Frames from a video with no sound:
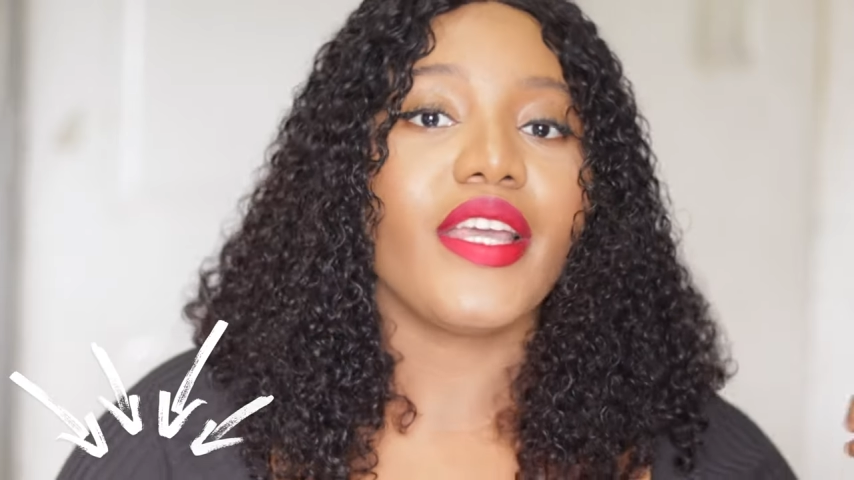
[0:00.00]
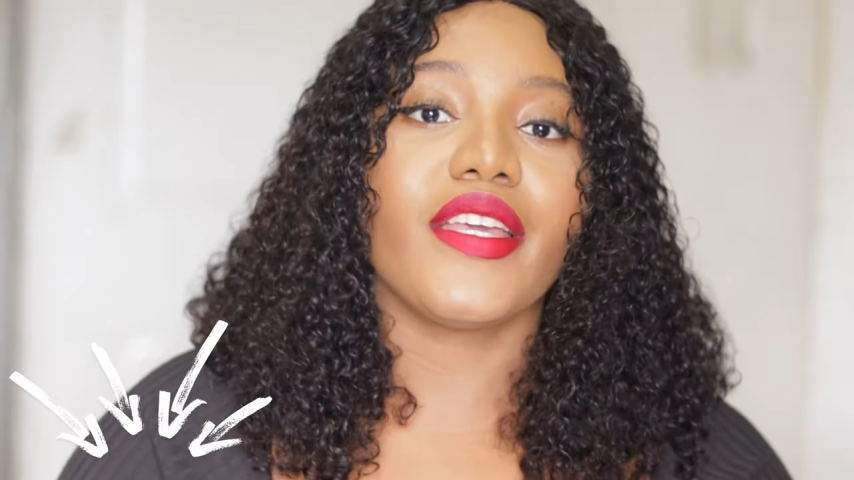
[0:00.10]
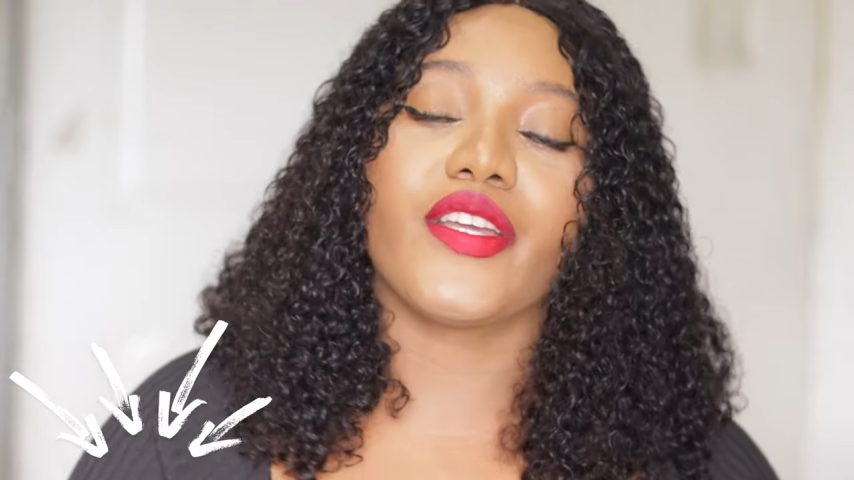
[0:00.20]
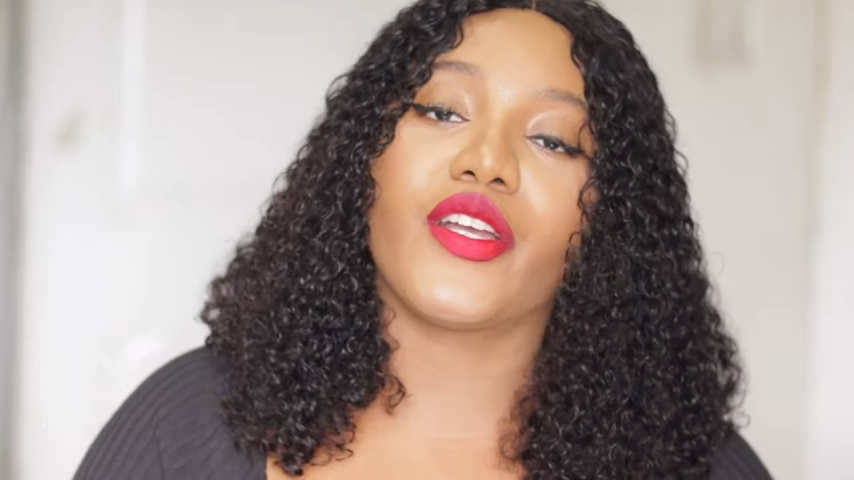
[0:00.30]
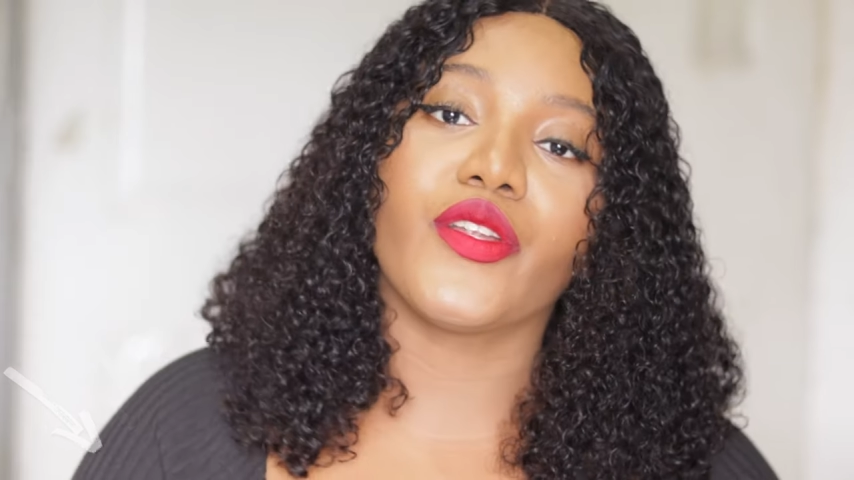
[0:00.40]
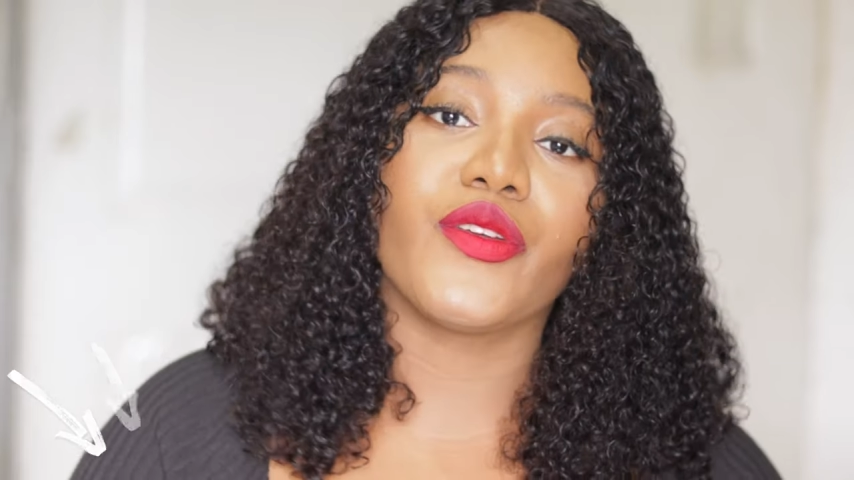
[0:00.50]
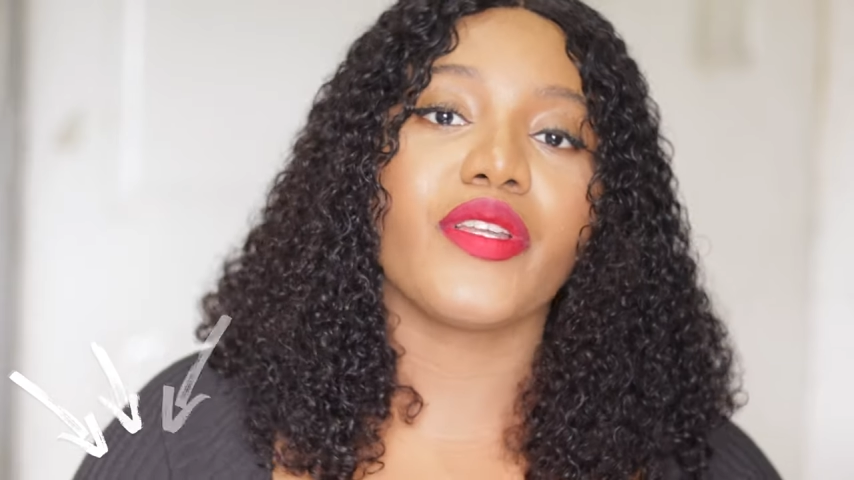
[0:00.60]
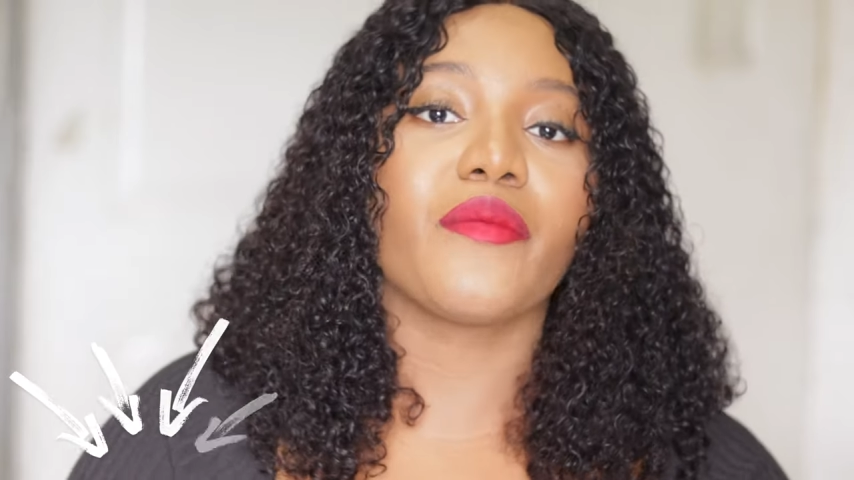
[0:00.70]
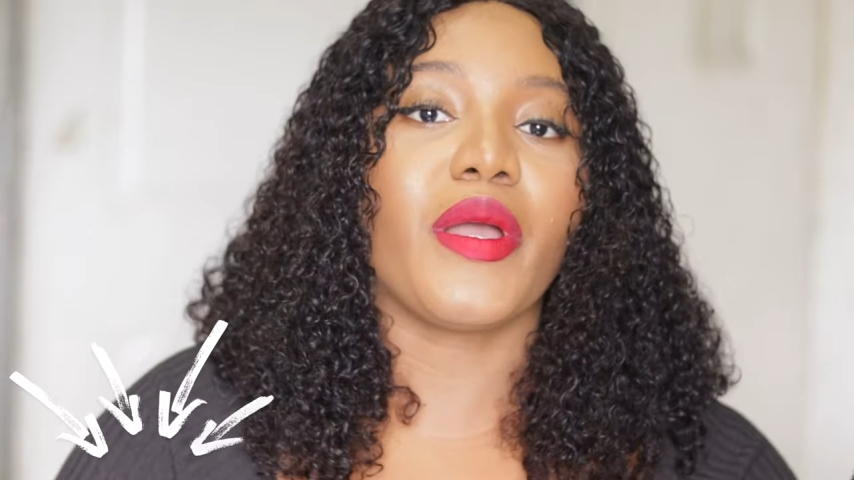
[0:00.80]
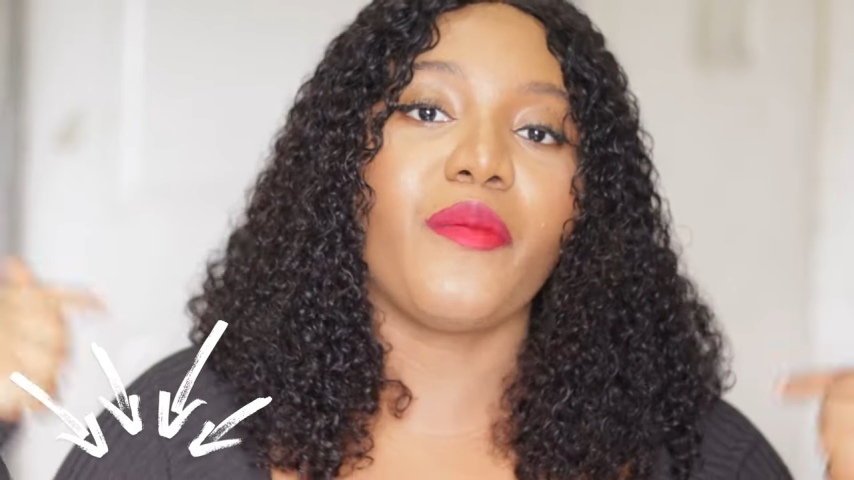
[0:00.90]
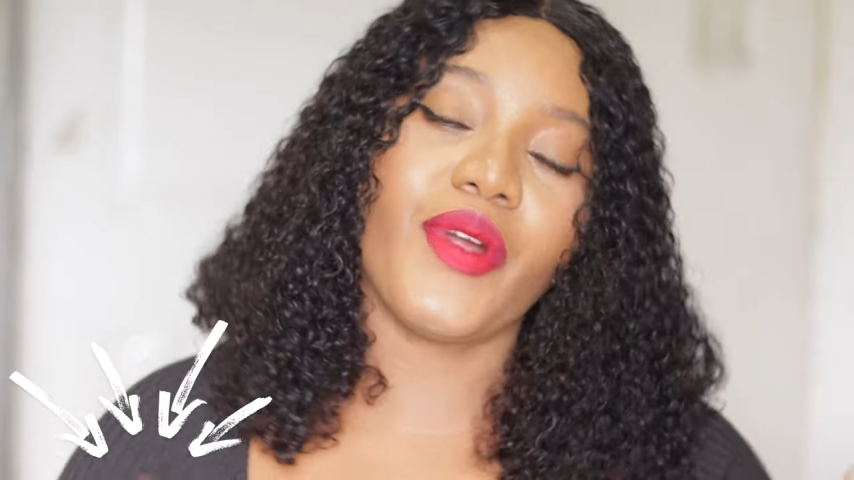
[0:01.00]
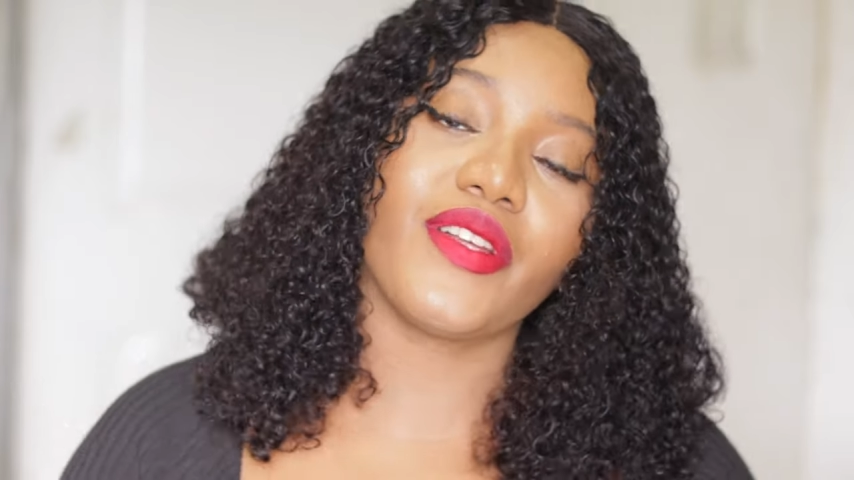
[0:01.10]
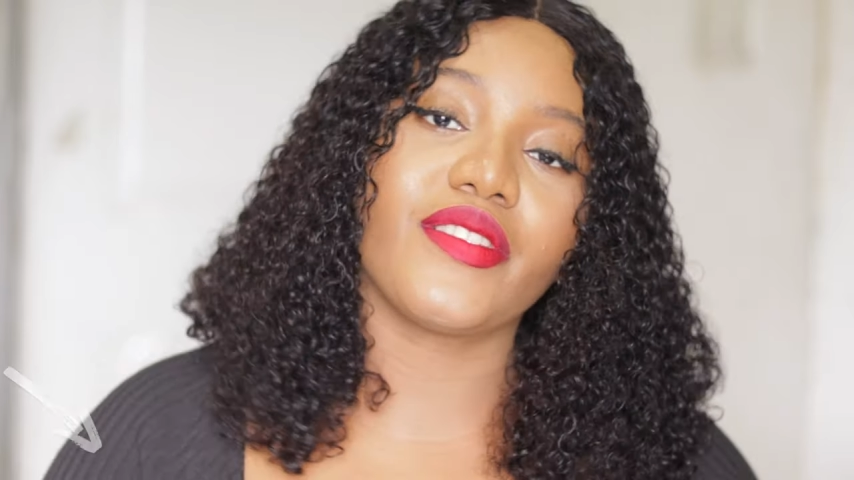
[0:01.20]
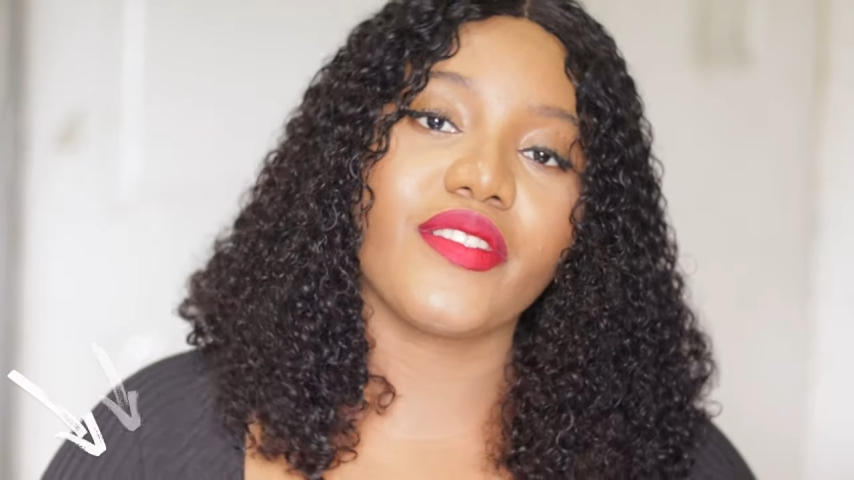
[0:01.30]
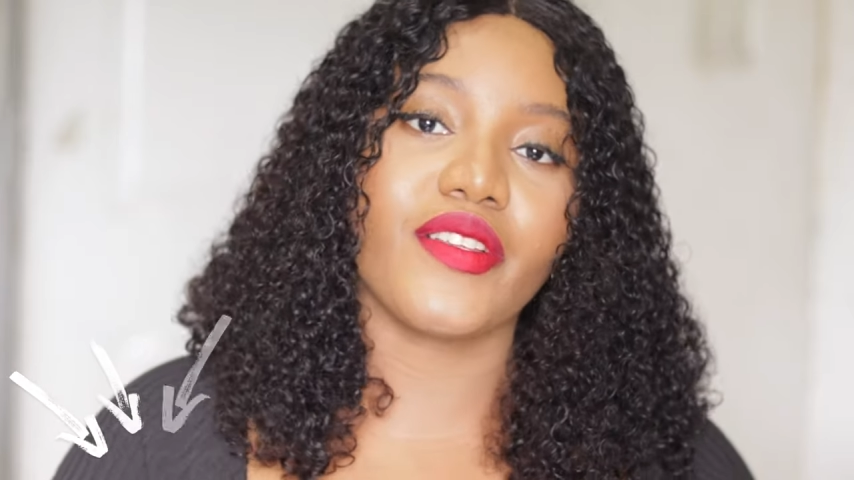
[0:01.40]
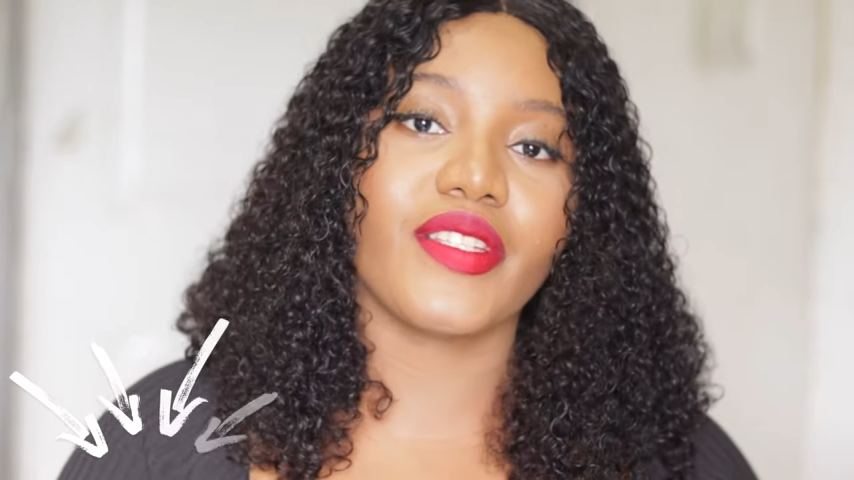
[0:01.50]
including my personal